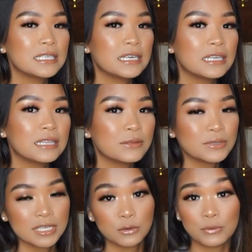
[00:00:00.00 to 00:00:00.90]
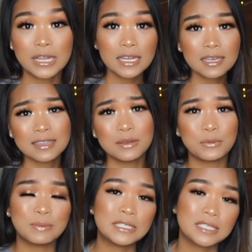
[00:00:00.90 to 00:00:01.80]
it was like raining and then it
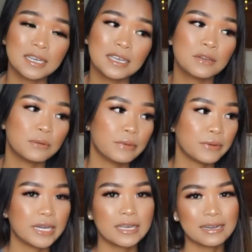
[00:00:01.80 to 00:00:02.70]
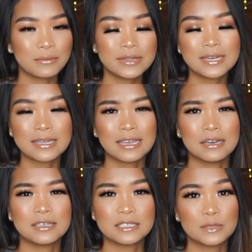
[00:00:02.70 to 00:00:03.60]
would be sunny and it would be rainy, and I really didn't care
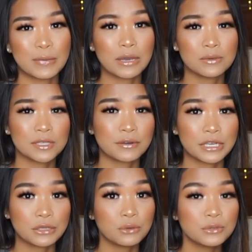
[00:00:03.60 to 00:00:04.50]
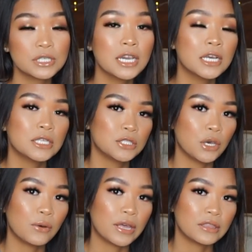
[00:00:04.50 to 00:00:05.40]
because this bag was already used,
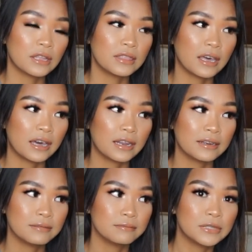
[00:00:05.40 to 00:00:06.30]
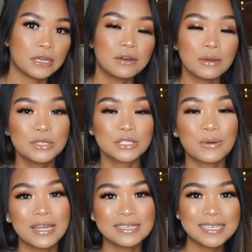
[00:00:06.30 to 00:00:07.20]
so I thought that, you know, I would just go
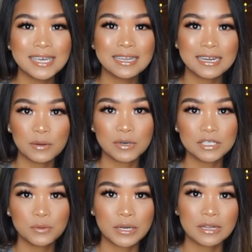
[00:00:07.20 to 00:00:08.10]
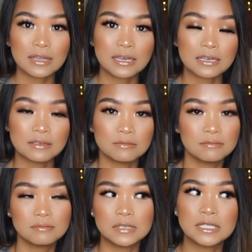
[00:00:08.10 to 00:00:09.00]
ahead and take it, and I wanted to wear like a
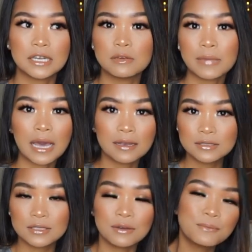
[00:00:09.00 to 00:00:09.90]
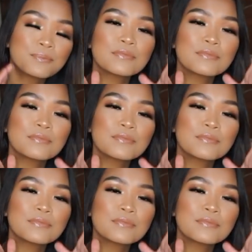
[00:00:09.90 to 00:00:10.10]
designer bag. So